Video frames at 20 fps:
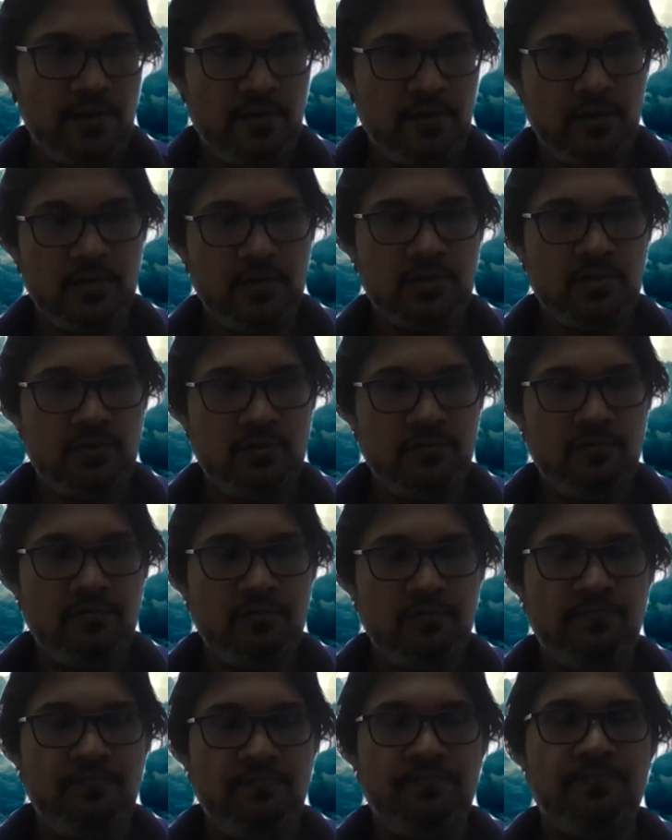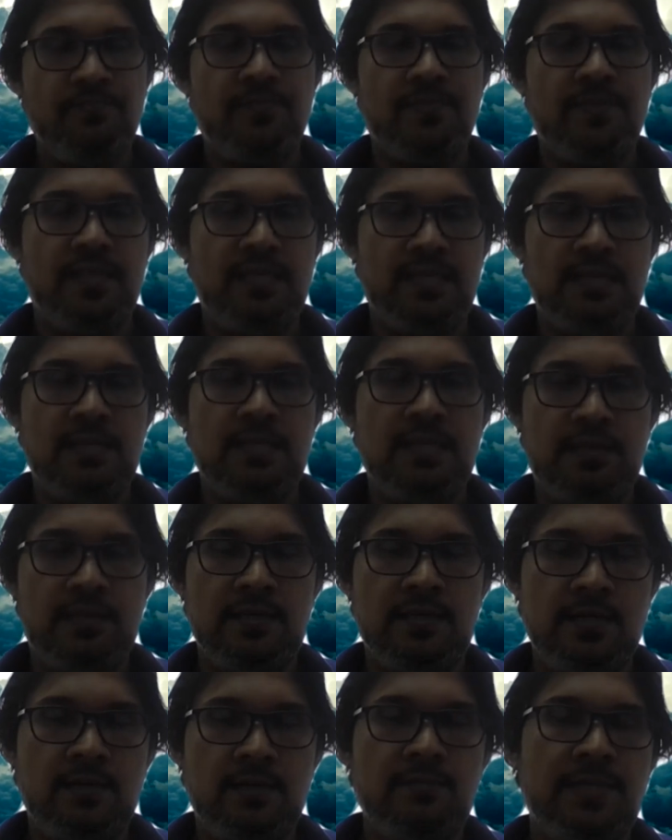and also the, the
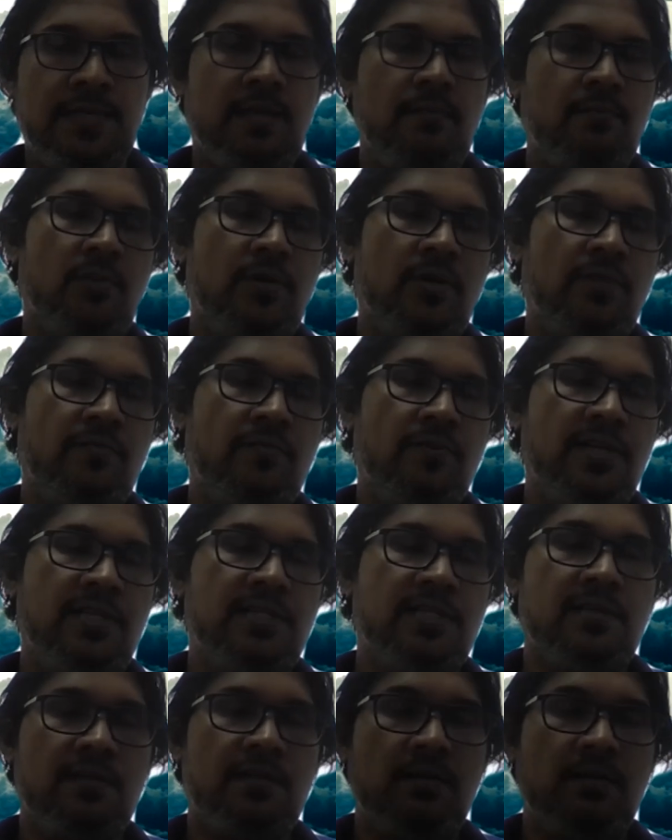term that i'm looking for is